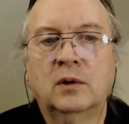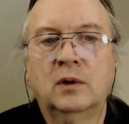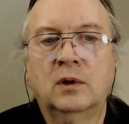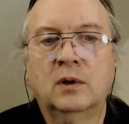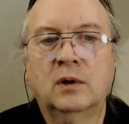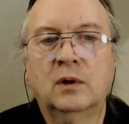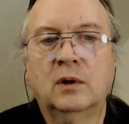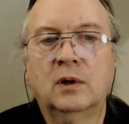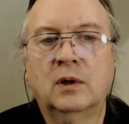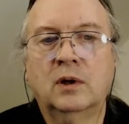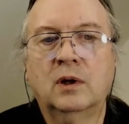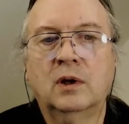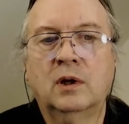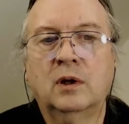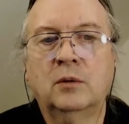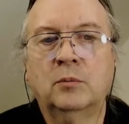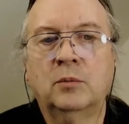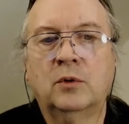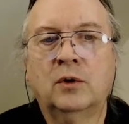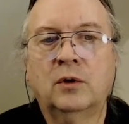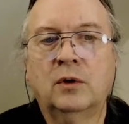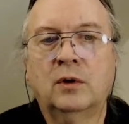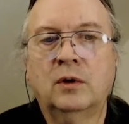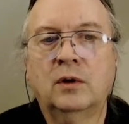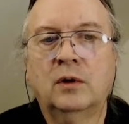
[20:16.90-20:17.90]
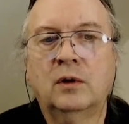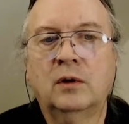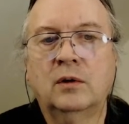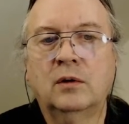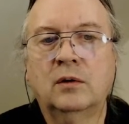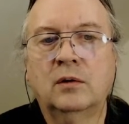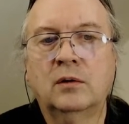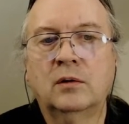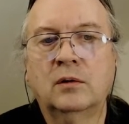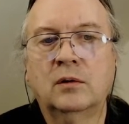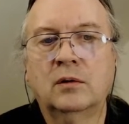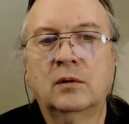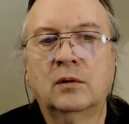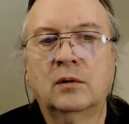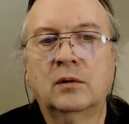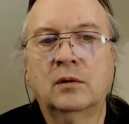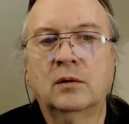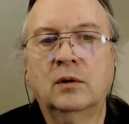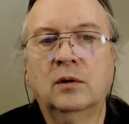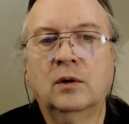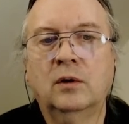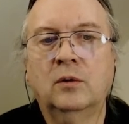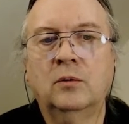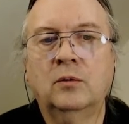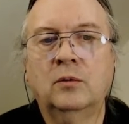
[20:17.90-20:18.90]
eyeball.
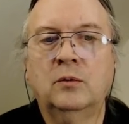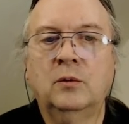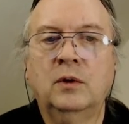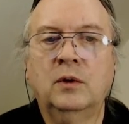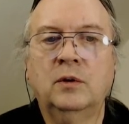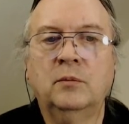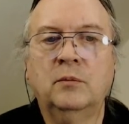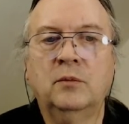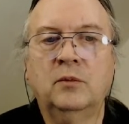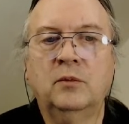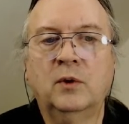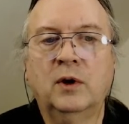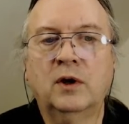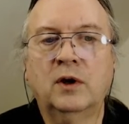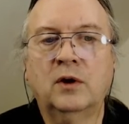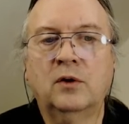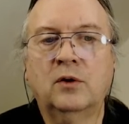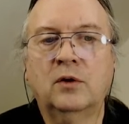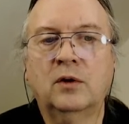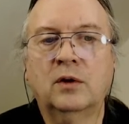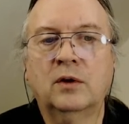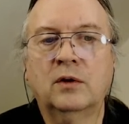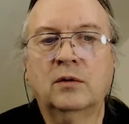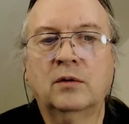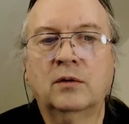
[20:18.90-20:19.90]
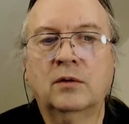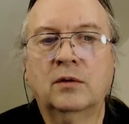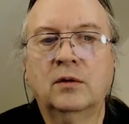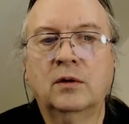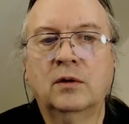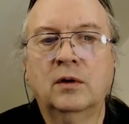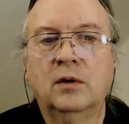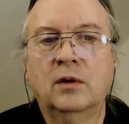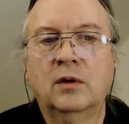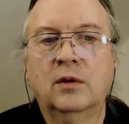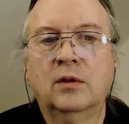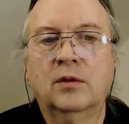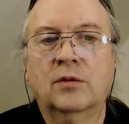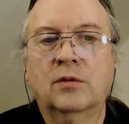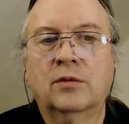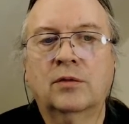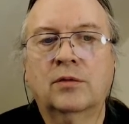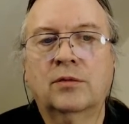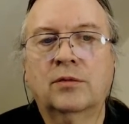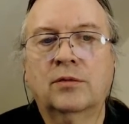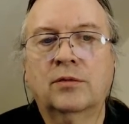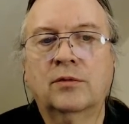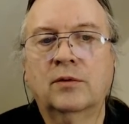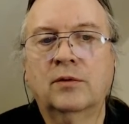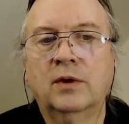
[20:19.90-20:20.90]
Oh, well, I call it
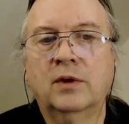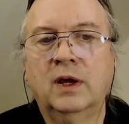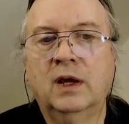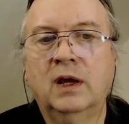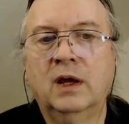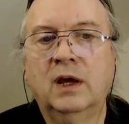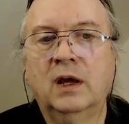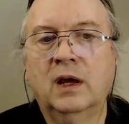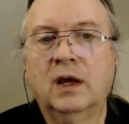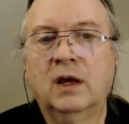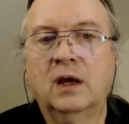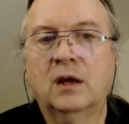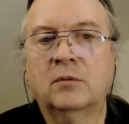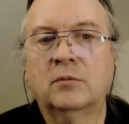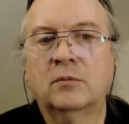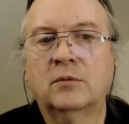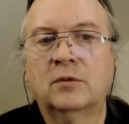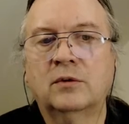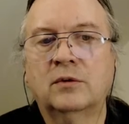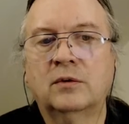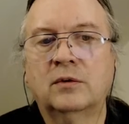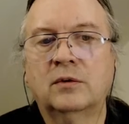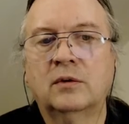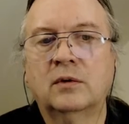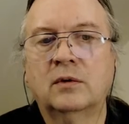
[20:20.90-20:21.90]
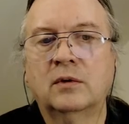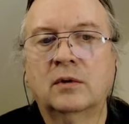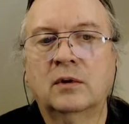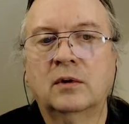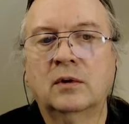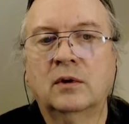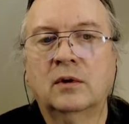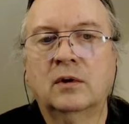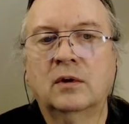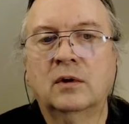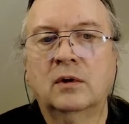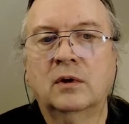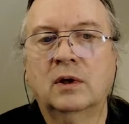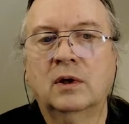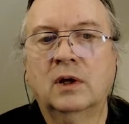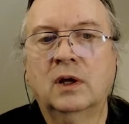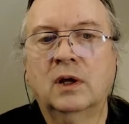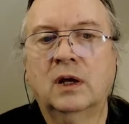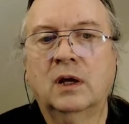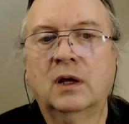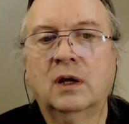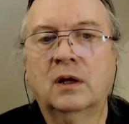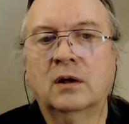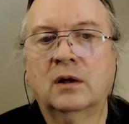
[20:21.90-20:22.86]
3 cams and